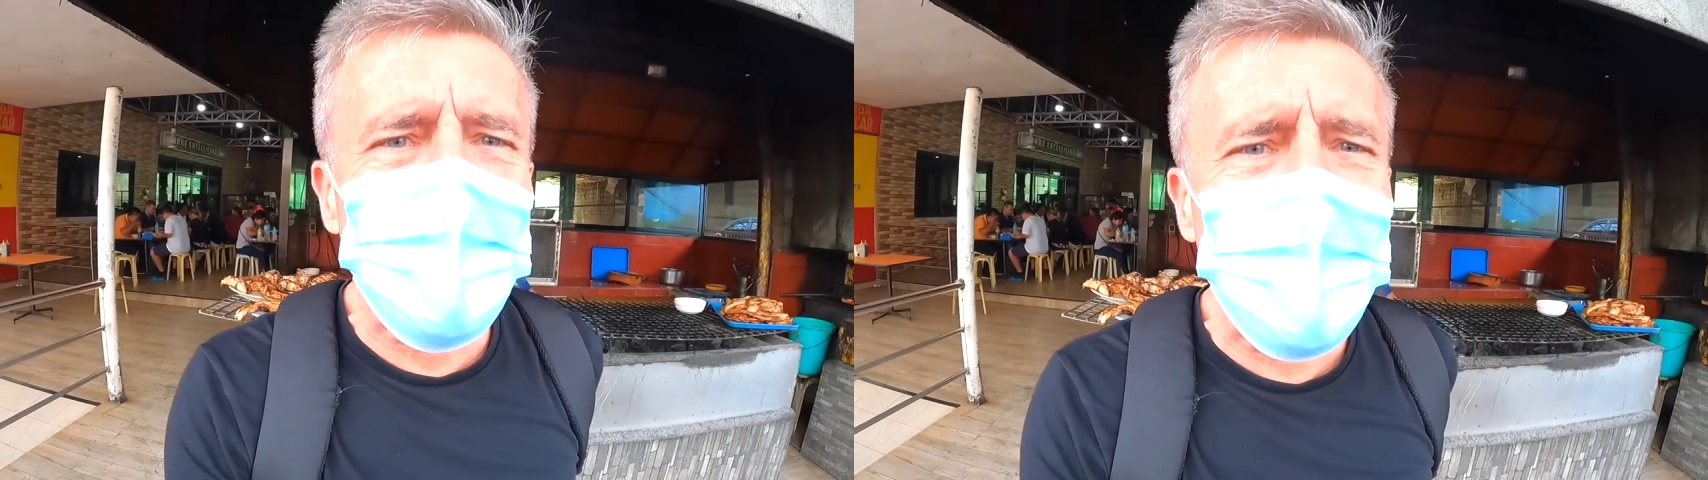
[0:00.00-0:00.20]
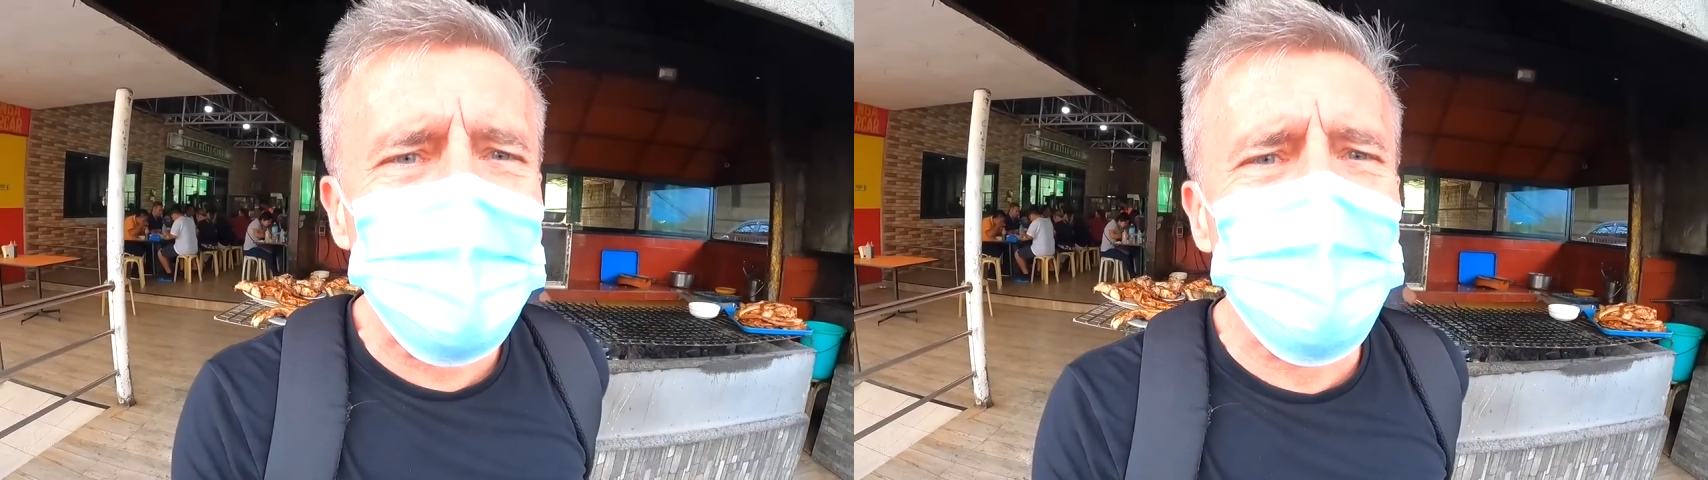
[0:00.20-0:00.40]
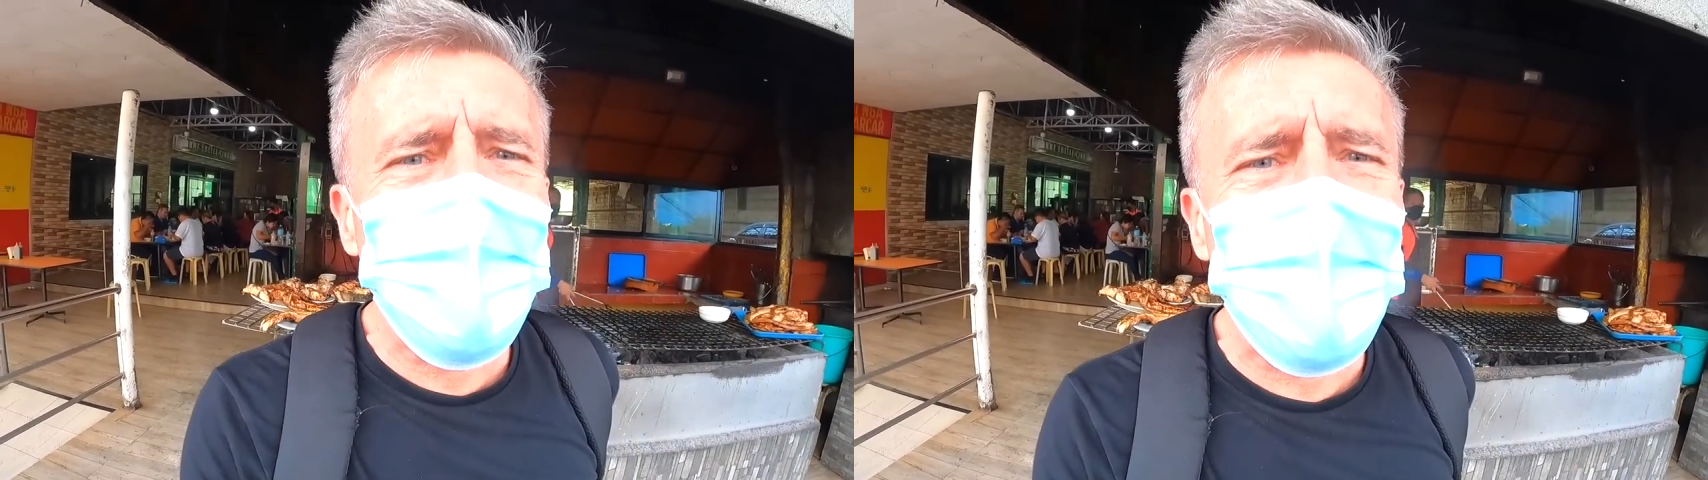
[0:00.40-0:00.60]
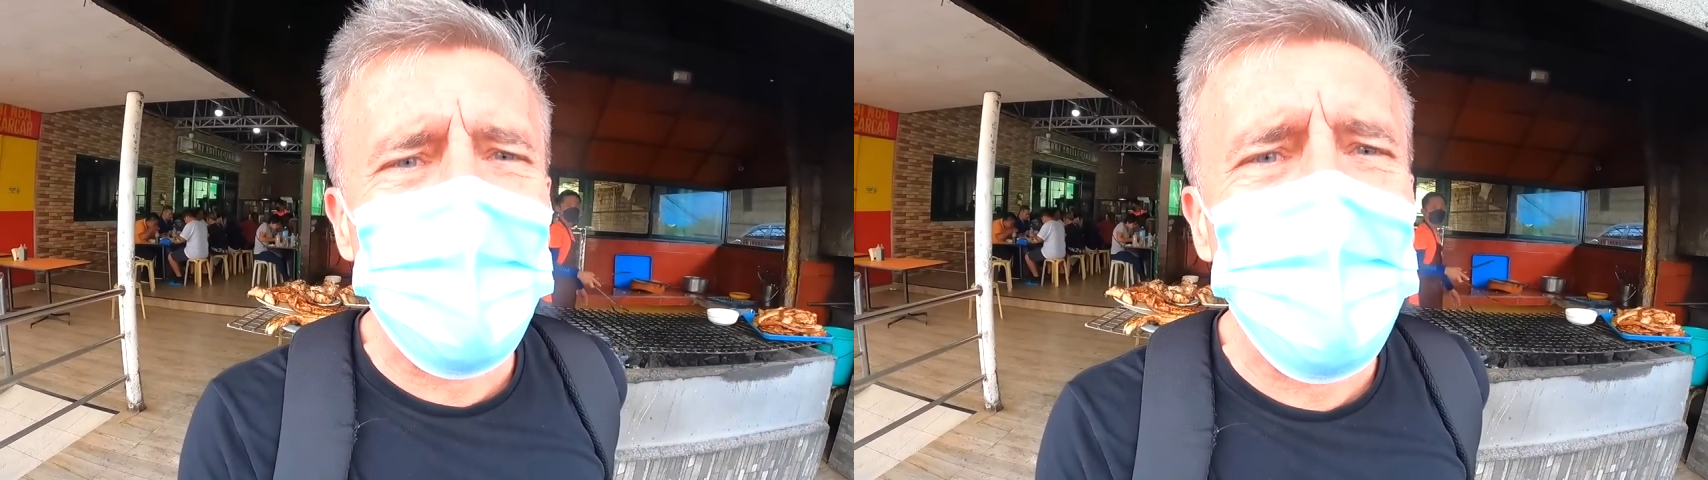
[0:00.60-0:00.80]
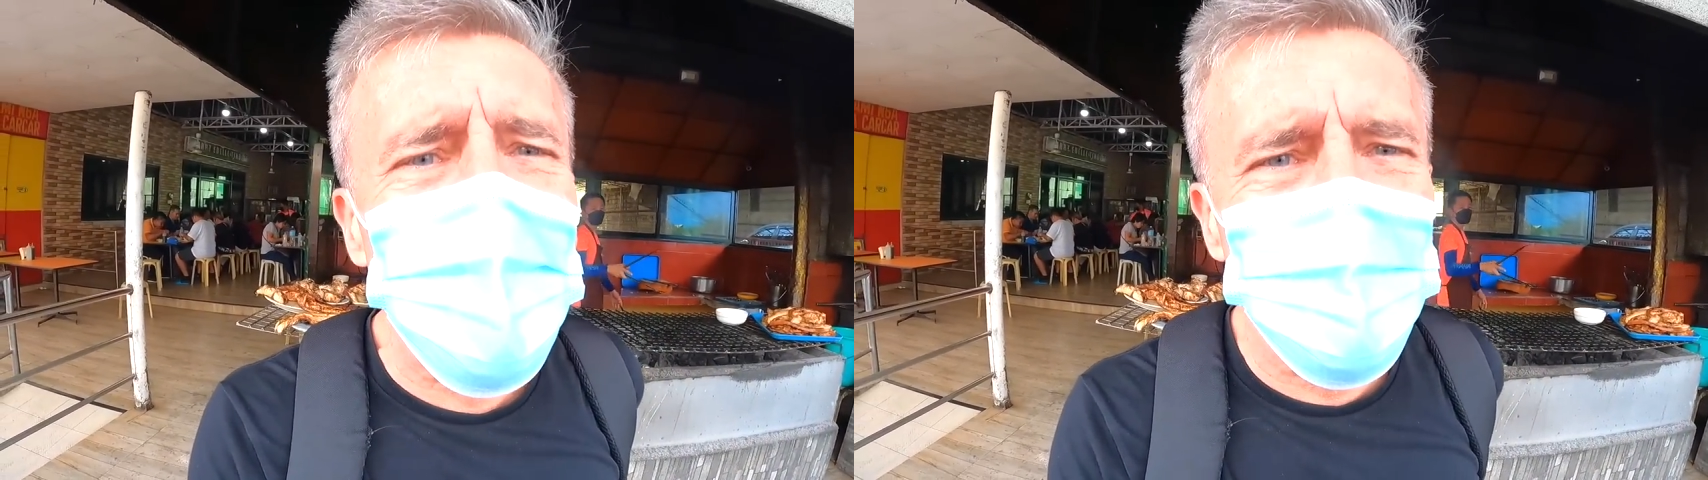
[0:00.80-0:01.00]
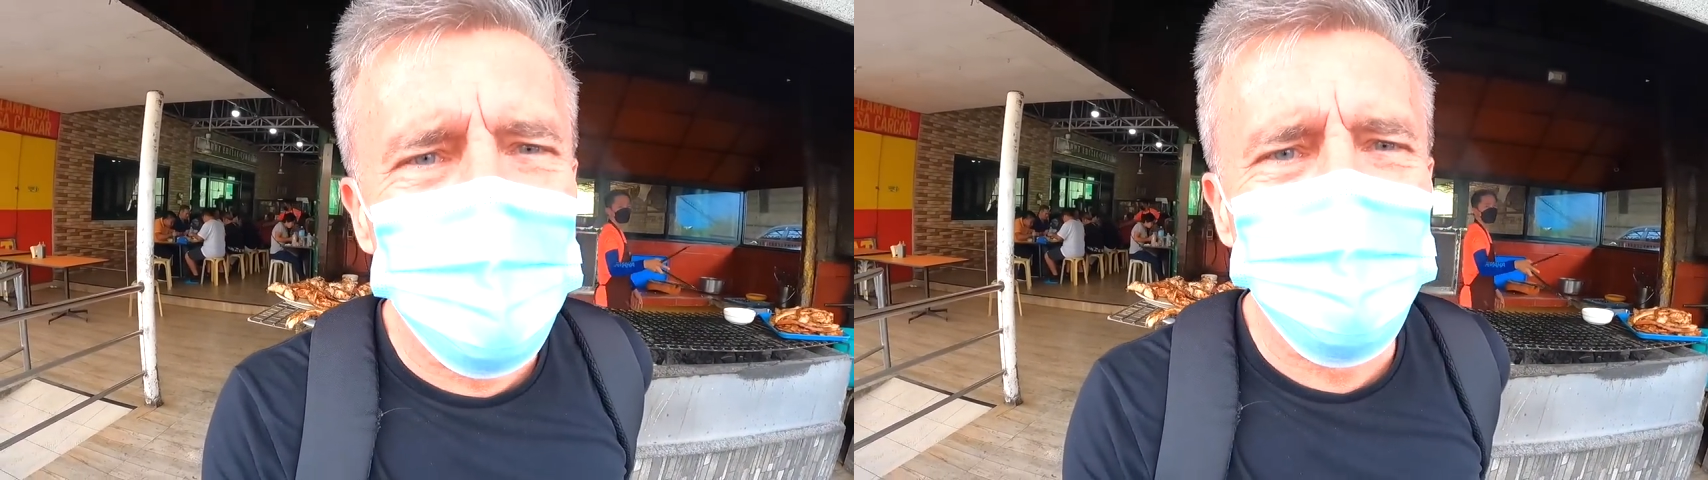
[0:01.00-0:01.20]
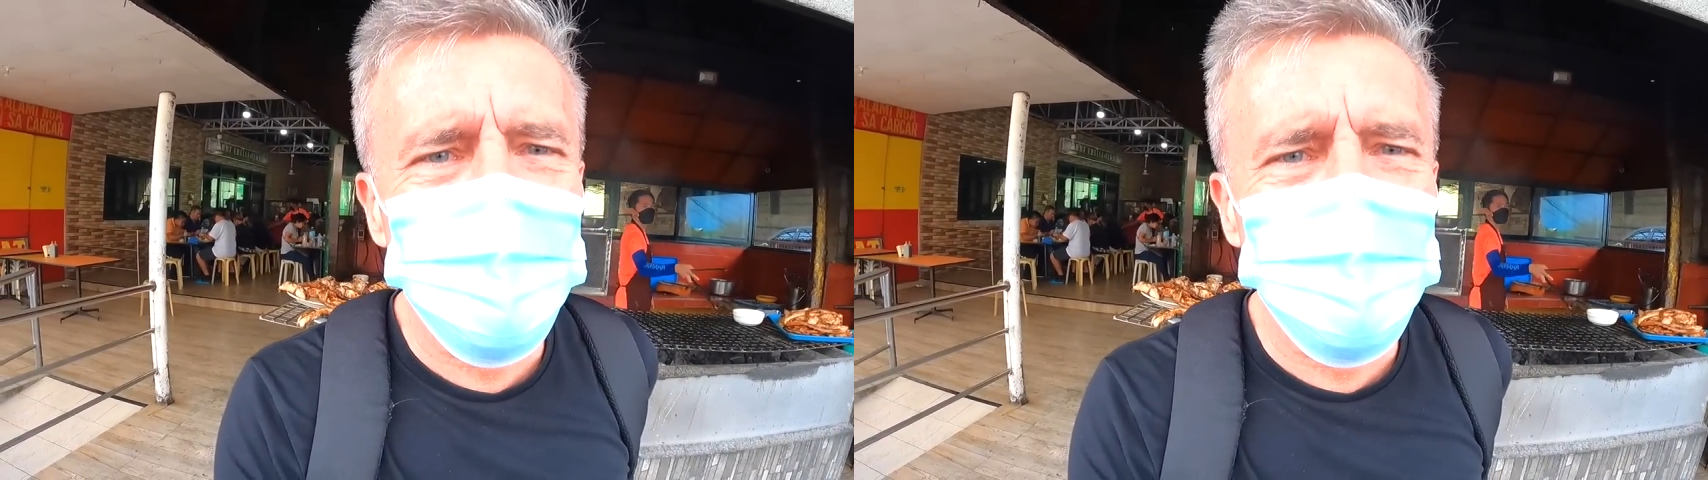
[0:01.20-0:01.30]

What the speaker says: 8 a.m.